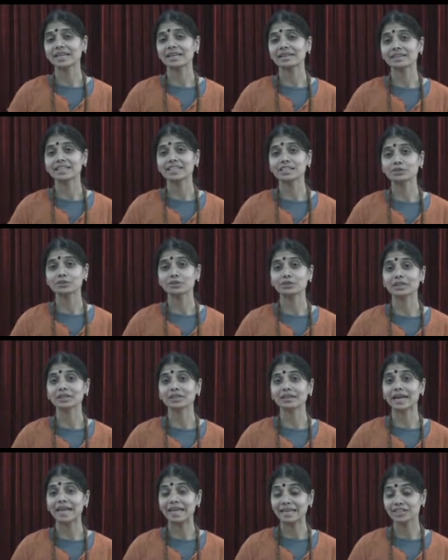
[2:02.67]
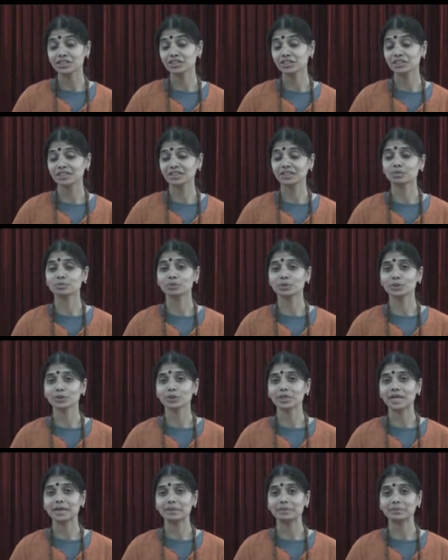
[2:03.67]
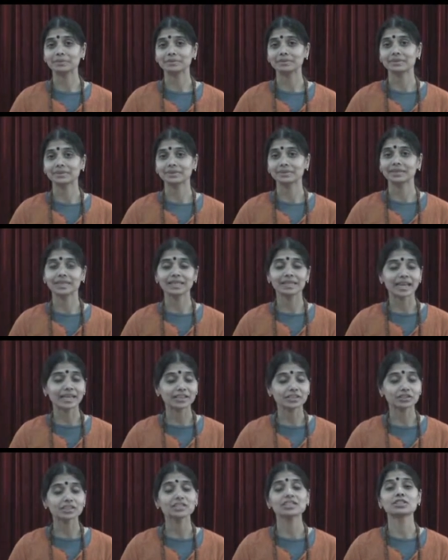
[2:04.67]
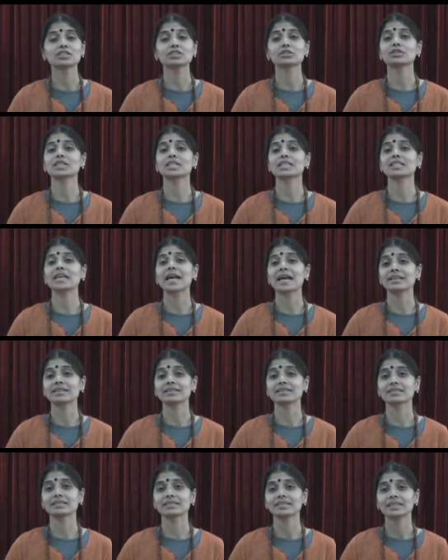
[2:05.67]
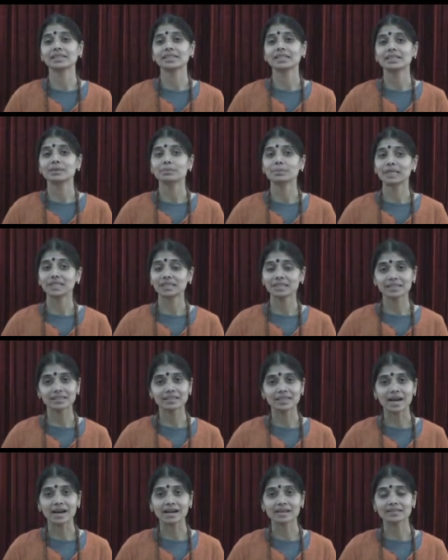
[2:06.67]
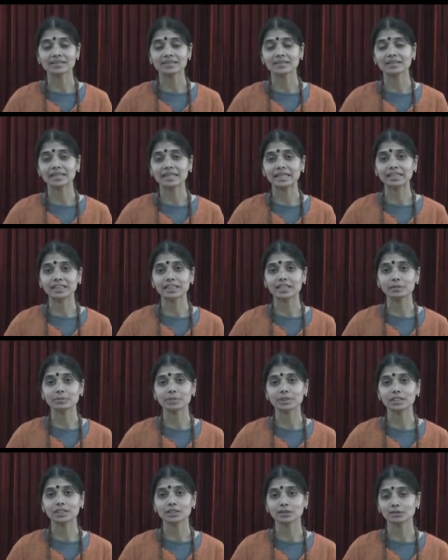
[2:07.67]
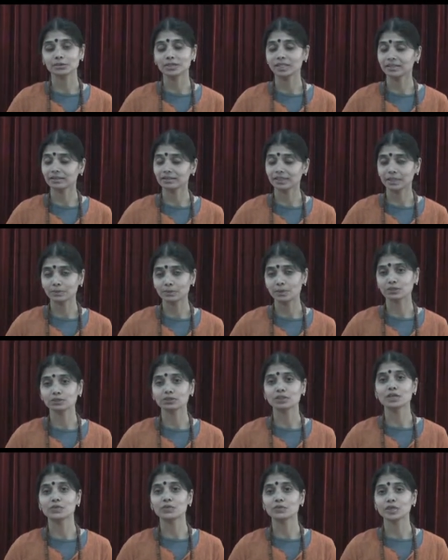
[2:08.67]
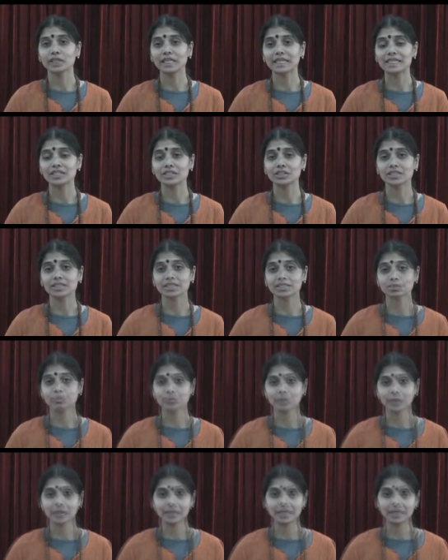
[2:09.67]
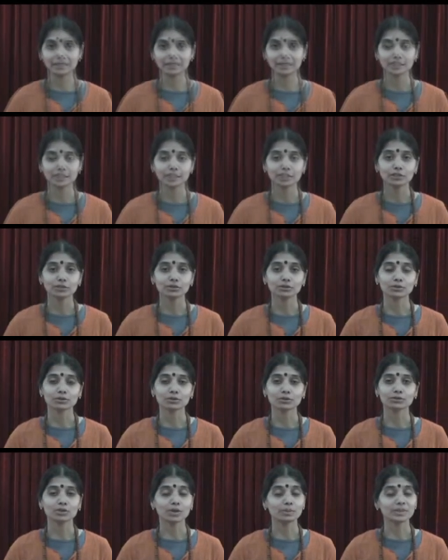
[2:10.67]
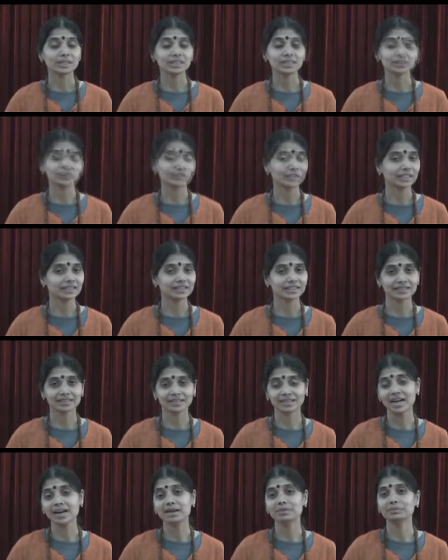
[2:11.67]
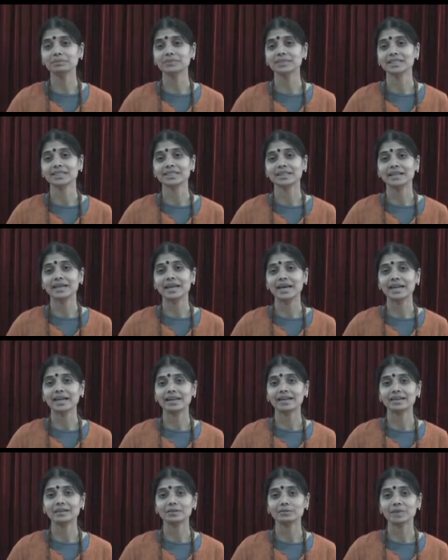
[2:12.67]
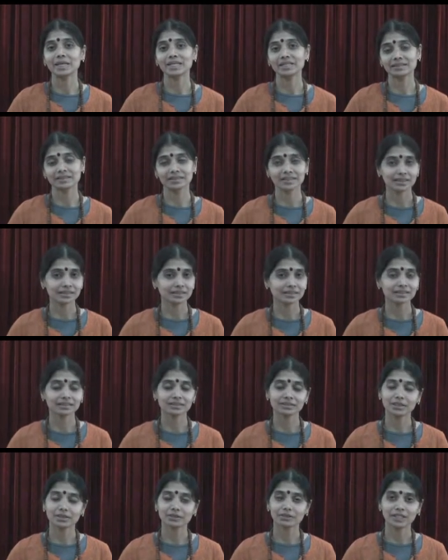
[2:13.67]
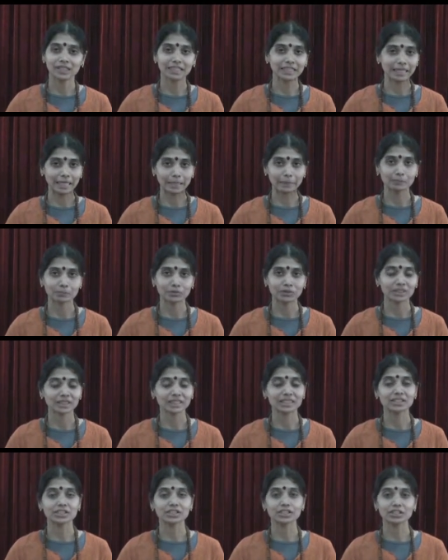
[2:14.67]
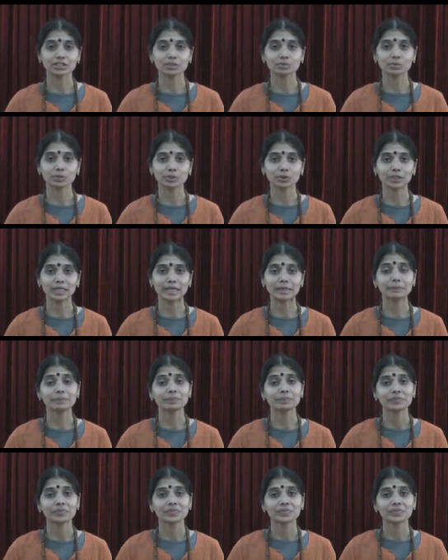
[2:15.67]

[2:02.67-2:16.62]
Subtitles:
said he's doing an eN-Genius program. Then I just took a chance. My kids asked in the eN-Kalpataru that they want to come for eN-Genius program. So Swamiji said, just come. And my kids, we came for the eN-Genius program.